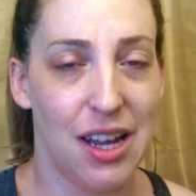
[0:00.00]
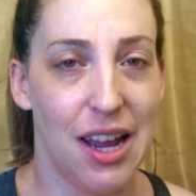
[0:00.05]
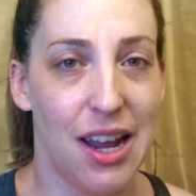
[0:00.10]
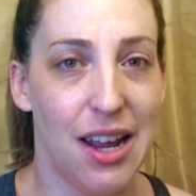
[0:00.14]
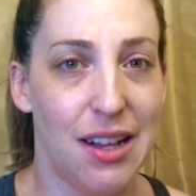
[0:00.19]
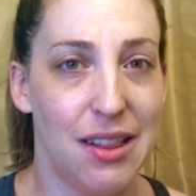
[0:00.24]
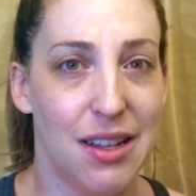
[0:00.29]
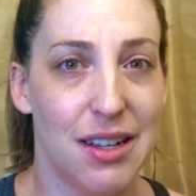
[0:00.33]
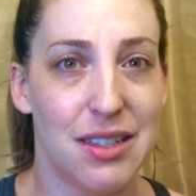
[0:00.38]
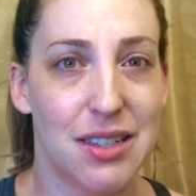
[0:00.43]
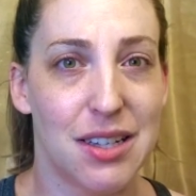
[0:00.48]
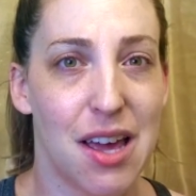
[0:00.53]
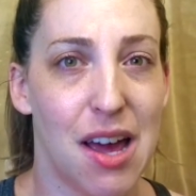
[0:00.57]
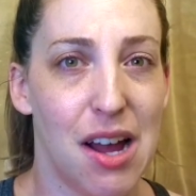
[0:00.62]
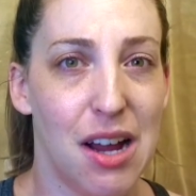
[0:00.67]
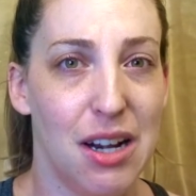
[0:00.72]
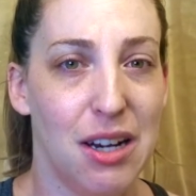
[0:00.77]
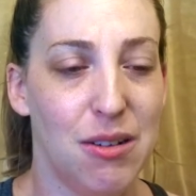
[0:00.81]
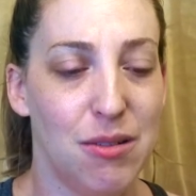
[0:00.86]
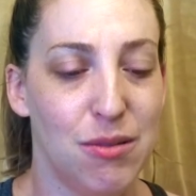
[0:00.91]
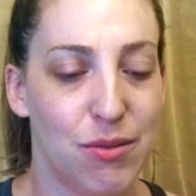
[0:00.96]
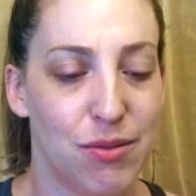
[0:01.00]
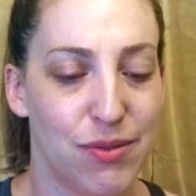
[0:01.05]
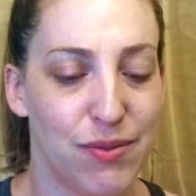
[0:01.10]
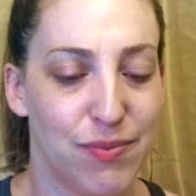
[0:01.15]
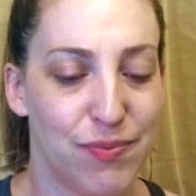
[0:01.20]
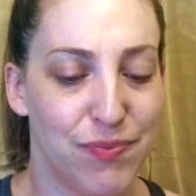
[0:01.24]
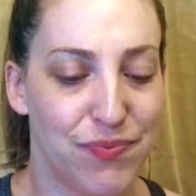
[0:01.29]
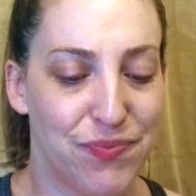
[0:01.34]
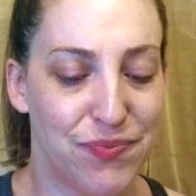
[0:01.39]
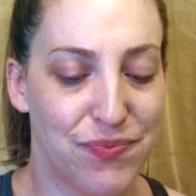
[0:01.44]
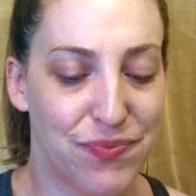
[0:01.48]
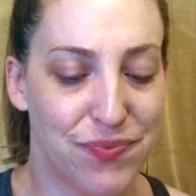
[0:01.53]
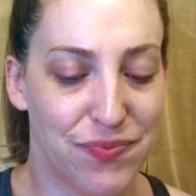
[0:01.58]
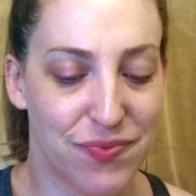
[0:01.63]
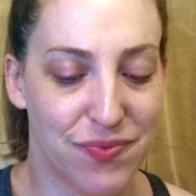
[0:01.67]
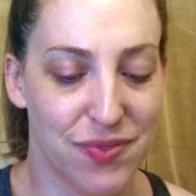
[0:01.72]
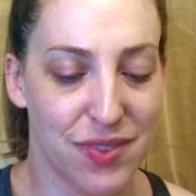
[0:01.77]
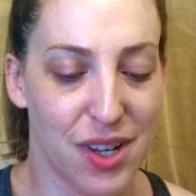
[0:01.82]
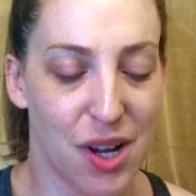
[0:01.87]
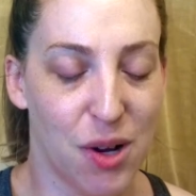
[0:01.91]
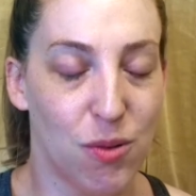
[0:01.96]
And that's kind of
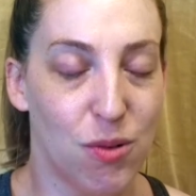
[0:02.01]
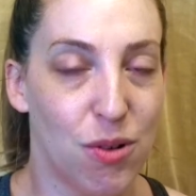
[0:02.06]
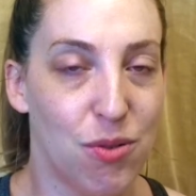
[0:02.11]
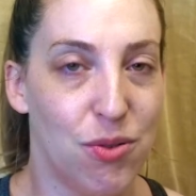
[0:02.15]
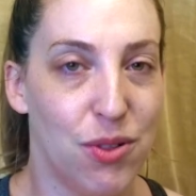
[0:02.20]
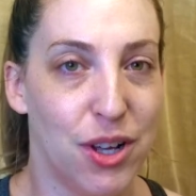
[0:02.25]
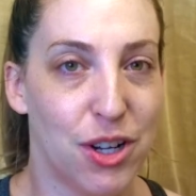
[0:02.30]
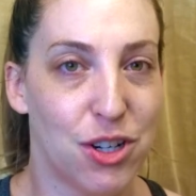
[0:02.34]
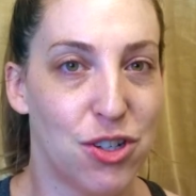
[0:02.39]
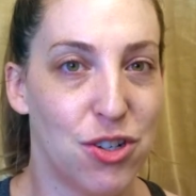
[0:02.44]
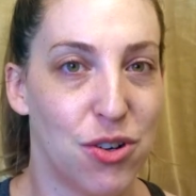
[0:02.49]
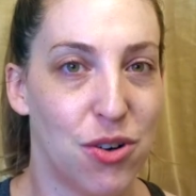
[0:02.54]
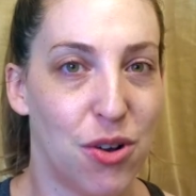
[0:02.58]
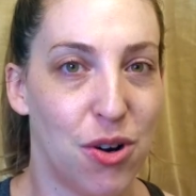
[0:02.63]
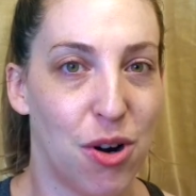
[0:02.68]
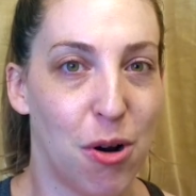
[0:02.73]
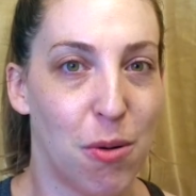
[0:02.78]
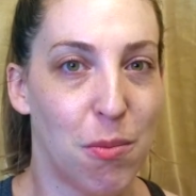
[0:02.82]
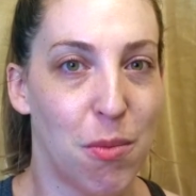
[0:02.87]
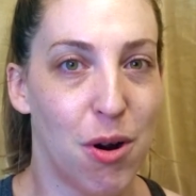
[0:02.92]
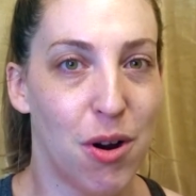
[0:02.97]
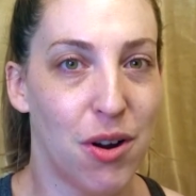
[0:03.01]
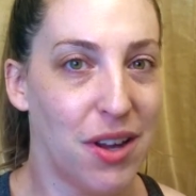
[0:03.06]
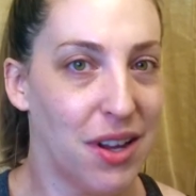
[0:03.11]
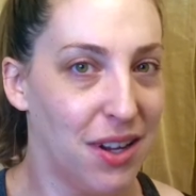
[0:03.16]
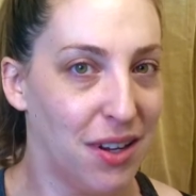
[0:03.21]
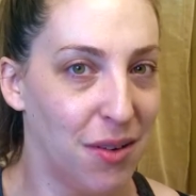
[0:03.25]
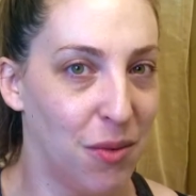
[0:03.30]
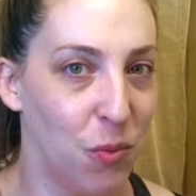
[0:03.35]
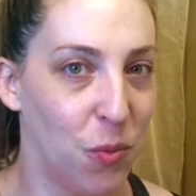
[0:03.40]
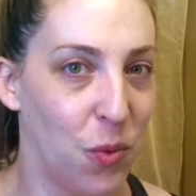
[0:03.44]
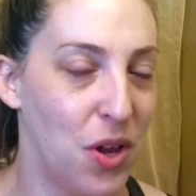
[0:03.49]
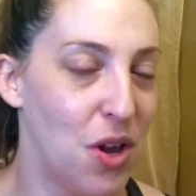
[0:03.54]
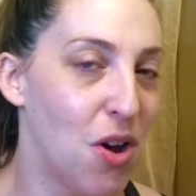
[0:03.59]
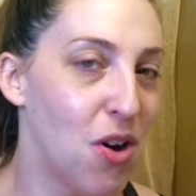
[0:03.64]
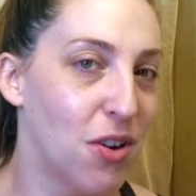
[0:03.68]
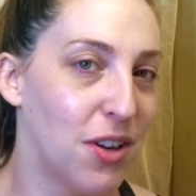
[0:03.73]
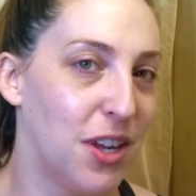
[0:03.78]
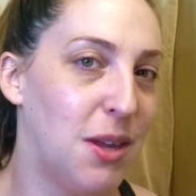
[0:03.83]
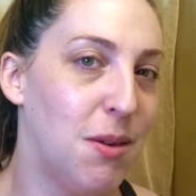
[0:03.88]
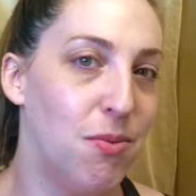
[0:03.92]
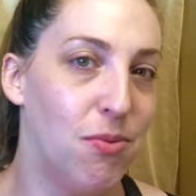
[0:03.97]
a reflection on our market. And we all
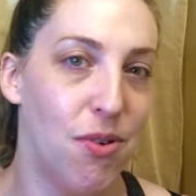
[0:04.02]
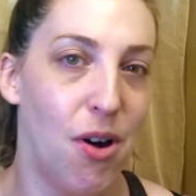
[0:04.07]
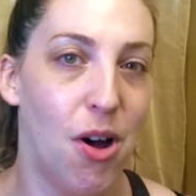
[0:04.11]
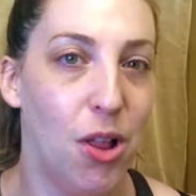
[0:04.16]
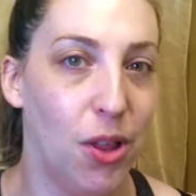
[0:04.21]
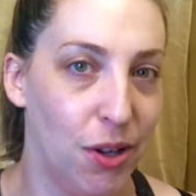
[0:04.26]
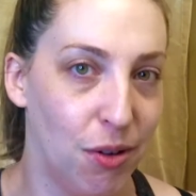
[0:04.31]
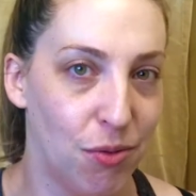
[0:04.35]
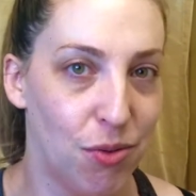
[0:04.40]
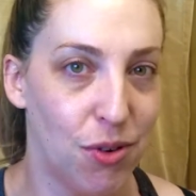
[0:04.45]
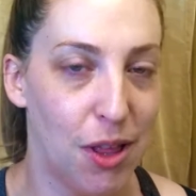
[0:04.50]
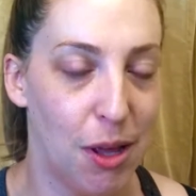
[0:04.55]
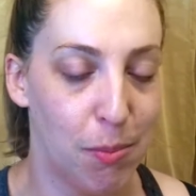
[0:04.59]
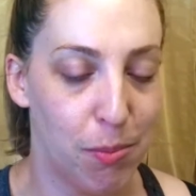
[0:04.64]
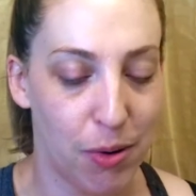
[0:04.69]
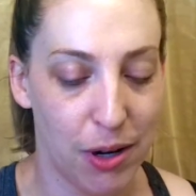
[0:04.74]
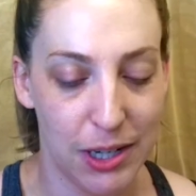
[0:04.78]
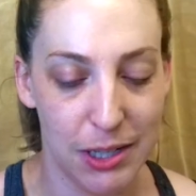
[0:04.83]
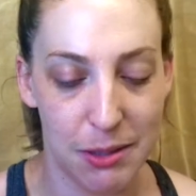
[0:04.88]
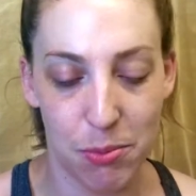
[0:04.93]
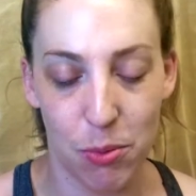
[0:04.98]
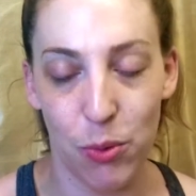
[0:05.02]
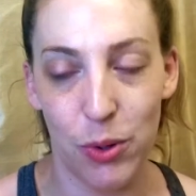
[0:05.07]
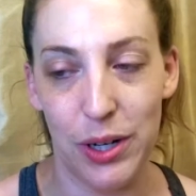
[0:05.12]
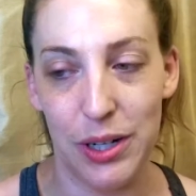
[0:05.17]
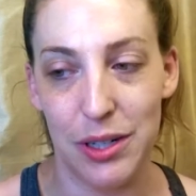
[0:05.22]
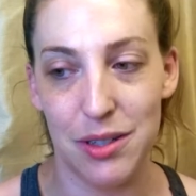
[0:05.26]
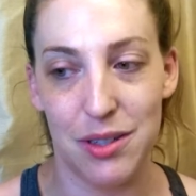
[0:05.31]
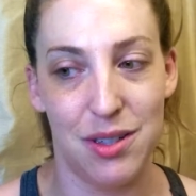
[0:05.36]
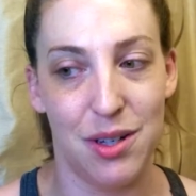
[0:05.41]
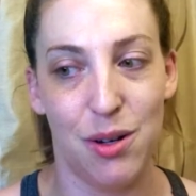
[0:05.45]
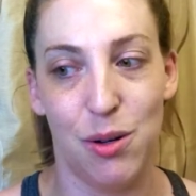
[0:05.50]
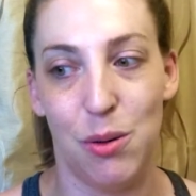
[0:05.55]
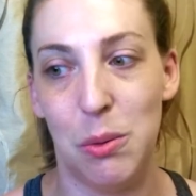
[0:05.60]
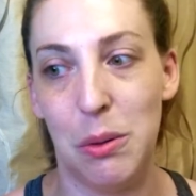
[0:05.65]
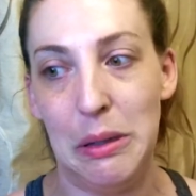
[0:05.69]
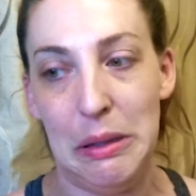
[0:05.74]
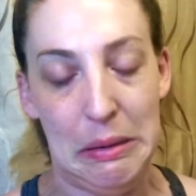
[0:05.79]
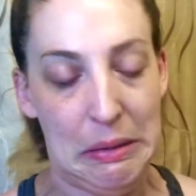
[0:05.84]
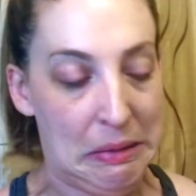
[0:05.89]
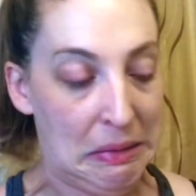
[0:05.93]
keep falling for that price point. So,